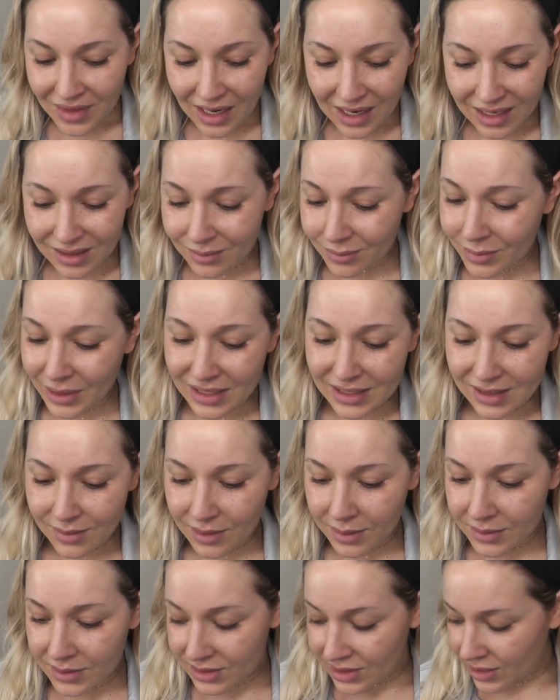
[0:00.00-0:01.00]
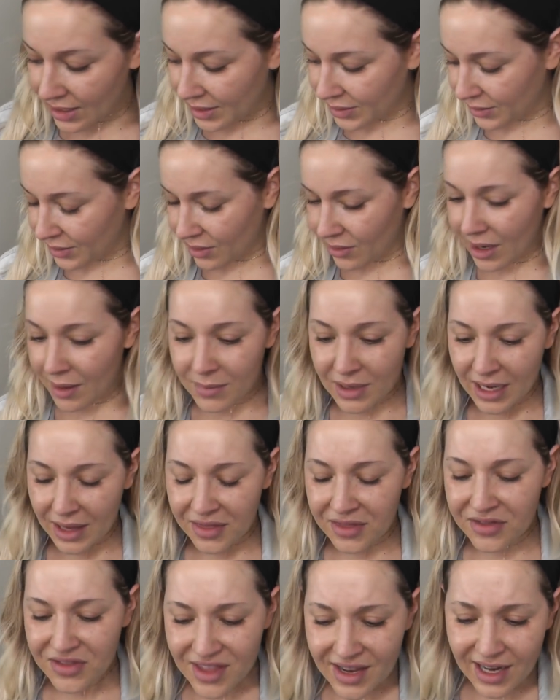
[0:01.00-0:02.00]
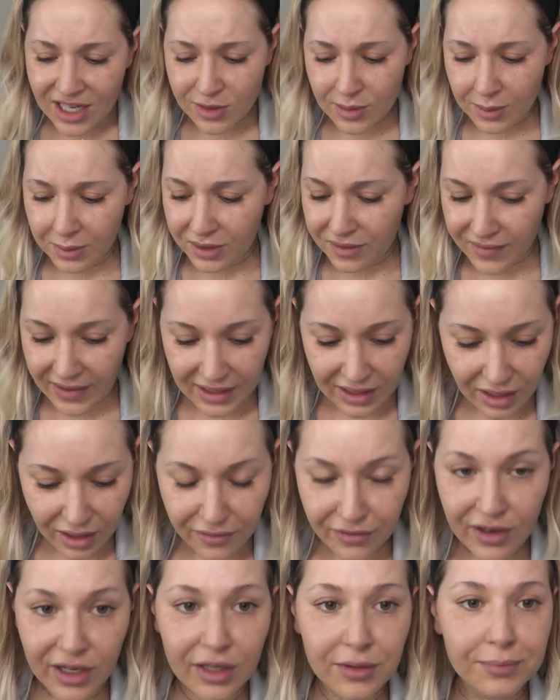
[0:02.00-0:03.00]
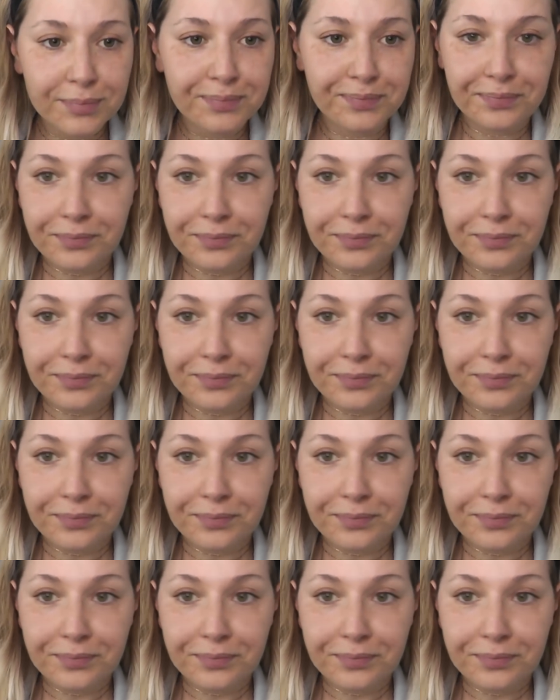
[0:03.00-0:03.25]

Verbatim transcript: Um, but sometimes, I don't know. I mean, I think I should be able to find it all for you.